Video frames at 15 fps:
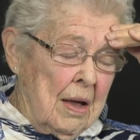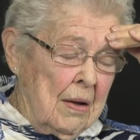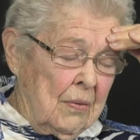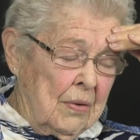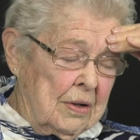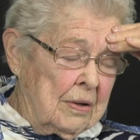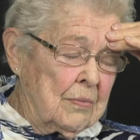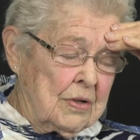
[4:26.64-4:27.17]

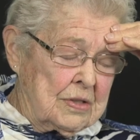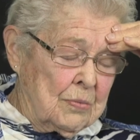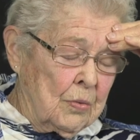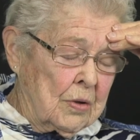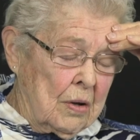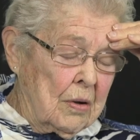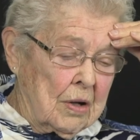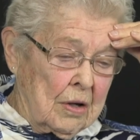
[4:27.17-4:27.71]
we
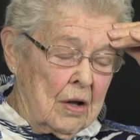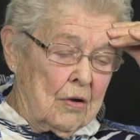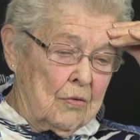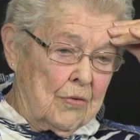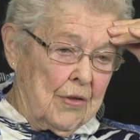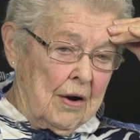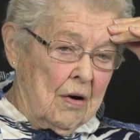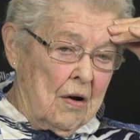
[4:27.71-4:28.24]
were going to go
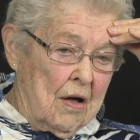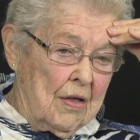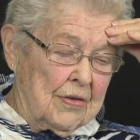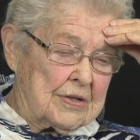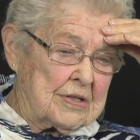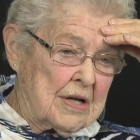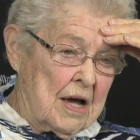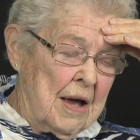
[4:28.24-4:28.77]
there all
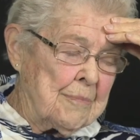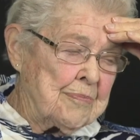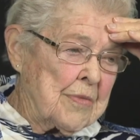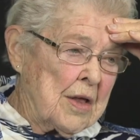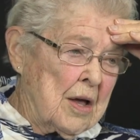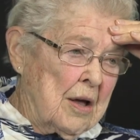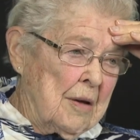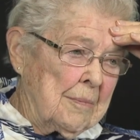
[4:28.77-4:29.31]
the time.
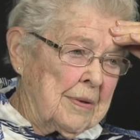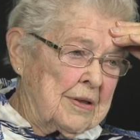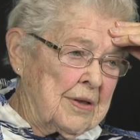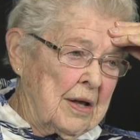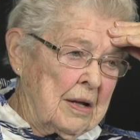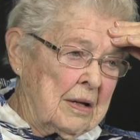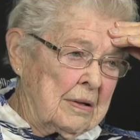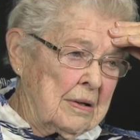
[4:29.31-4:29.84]
But
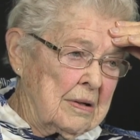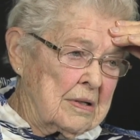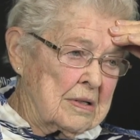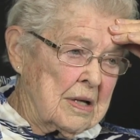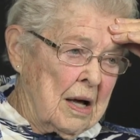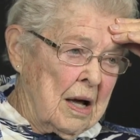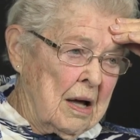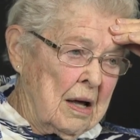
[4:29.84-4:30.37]
then
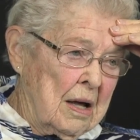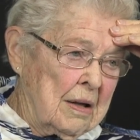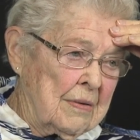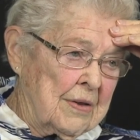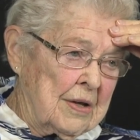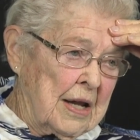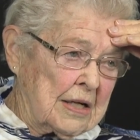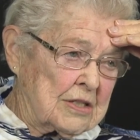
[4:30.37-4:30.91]

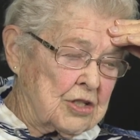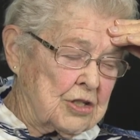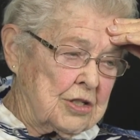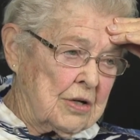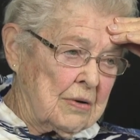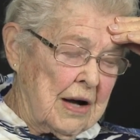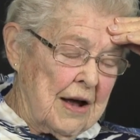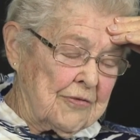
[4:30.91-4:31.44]
the next
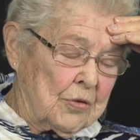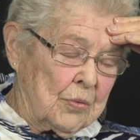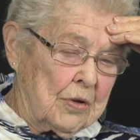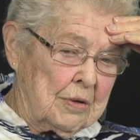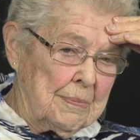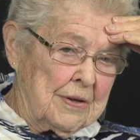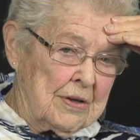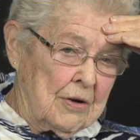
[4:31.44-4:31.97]
year, after
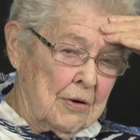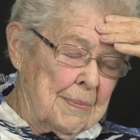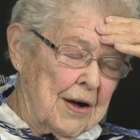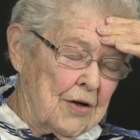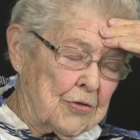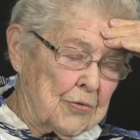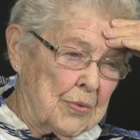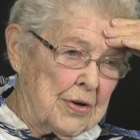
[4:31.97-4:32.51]
we'd been there
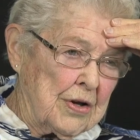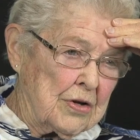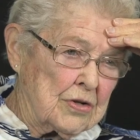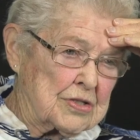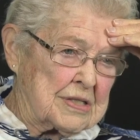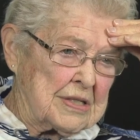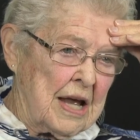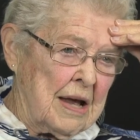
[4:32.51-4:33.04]
about 3
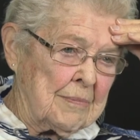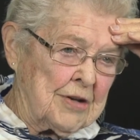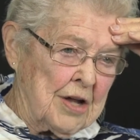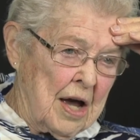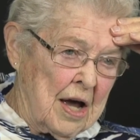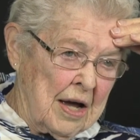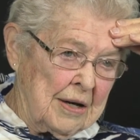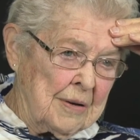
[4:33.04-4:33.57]
years, Sam
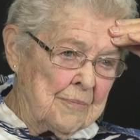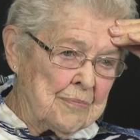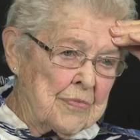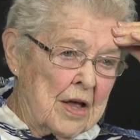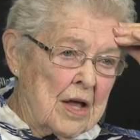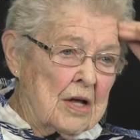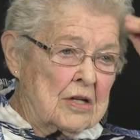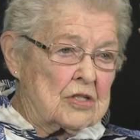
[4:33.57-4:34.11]
died.
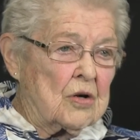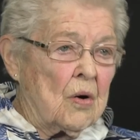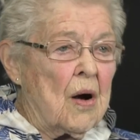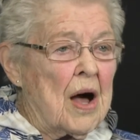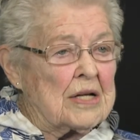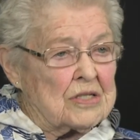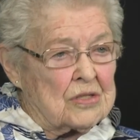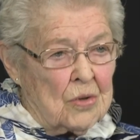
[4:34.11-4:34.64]
So
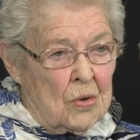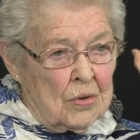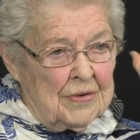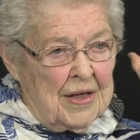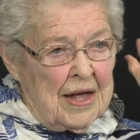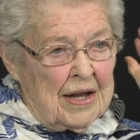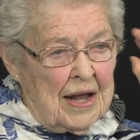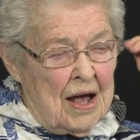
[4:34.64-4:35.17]
I sold
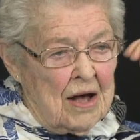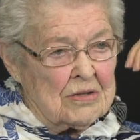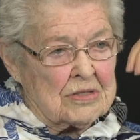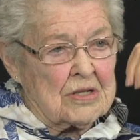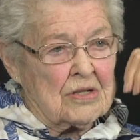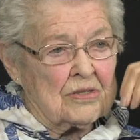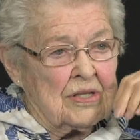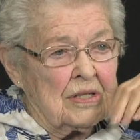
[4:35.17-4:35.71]
that house
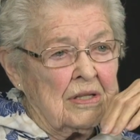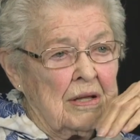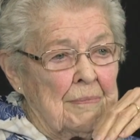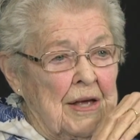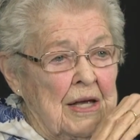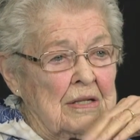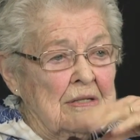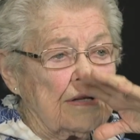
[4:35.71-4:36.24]
because in the
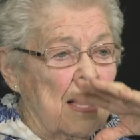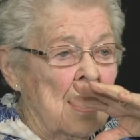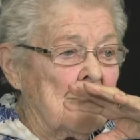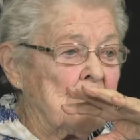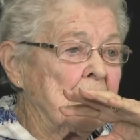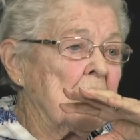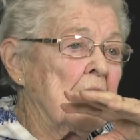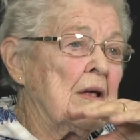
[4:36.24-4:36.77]

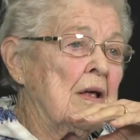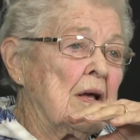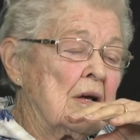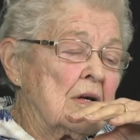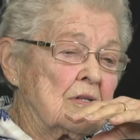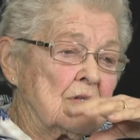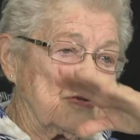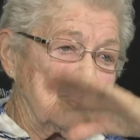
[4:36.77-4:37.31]
meantime,
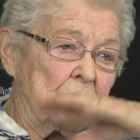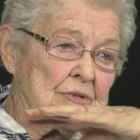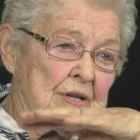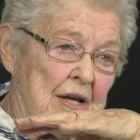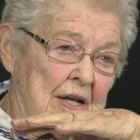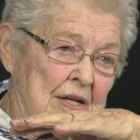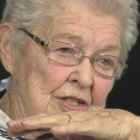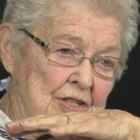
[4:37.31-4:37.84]

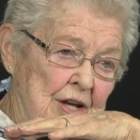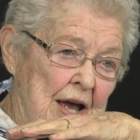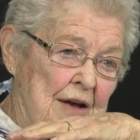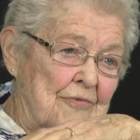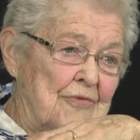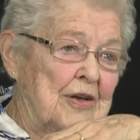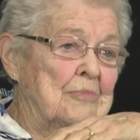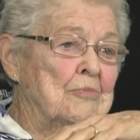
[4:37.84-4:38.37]
Susie and
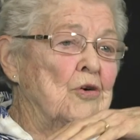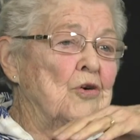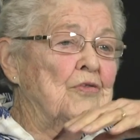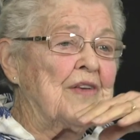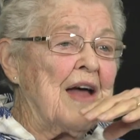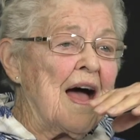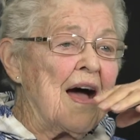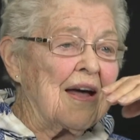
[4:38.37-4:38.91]
Jeff had
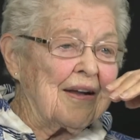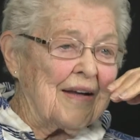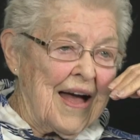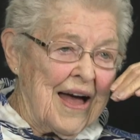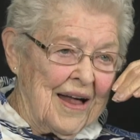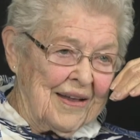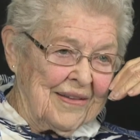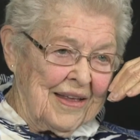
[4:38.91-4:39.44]
moved
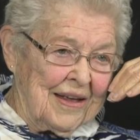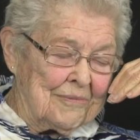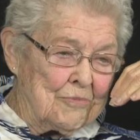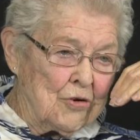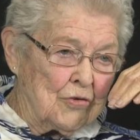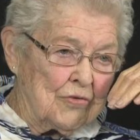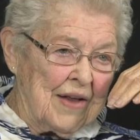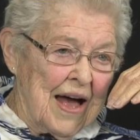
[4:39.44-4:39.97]
out. They had
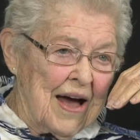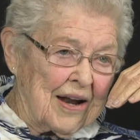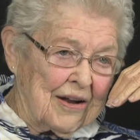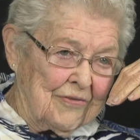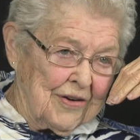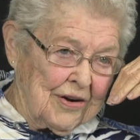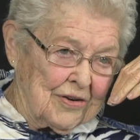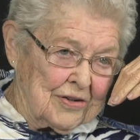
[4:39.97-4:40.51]
moved out
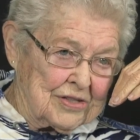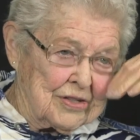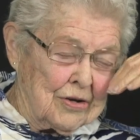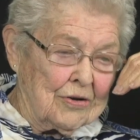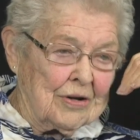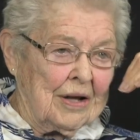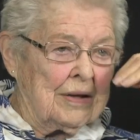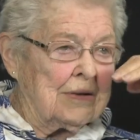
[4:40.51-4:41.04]
of
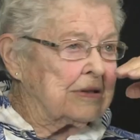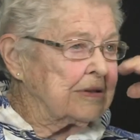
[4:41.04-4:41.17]
Arizona.